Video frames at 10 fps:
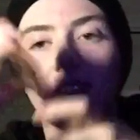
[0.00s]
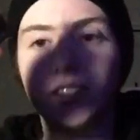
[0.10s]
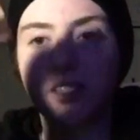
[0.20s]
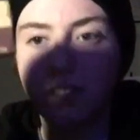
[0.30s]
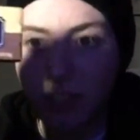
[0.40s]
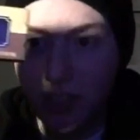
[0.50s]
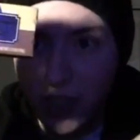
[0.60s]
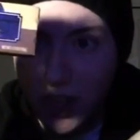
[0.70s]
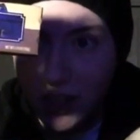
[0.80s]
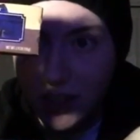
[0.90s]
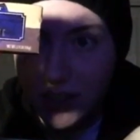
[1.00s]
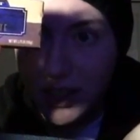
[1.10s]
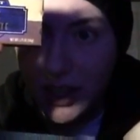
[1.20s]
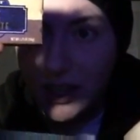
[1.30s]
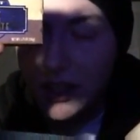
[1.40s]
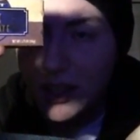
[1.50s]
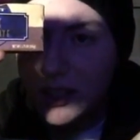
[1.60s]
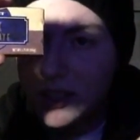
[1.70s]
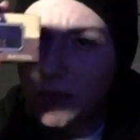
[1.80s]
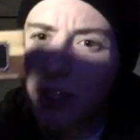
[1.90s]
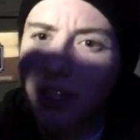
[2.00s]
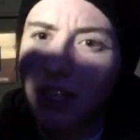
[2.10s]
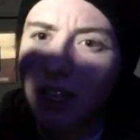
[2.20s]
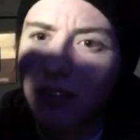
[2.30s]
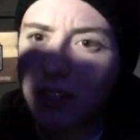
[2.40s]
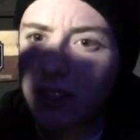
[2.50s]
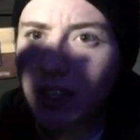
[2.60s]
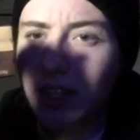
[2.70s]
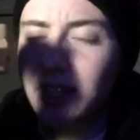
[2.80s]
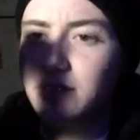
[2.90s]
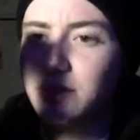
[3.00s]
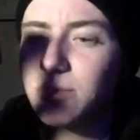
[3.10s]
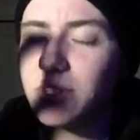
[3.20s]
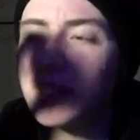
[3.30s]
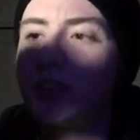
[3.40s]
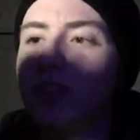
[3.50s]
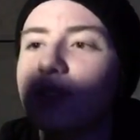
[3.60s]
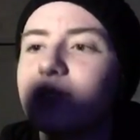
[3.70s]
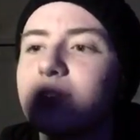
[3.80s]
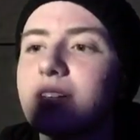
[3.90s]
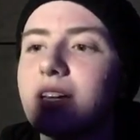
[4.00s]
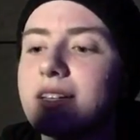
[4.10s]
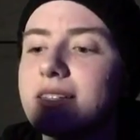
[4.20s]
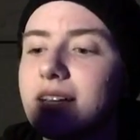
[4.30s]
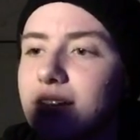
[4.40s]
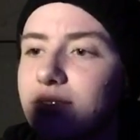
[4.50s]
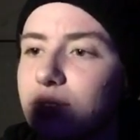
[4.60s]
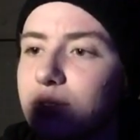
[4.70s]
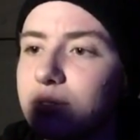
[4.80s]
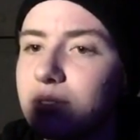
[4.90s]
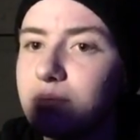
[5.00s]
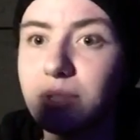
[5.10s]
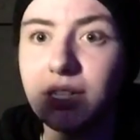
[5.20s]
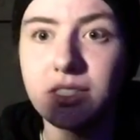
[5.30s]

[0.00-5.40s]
this dark chocolate that somebody gave us, and it's from Trader Joe's, and it's kind of old, but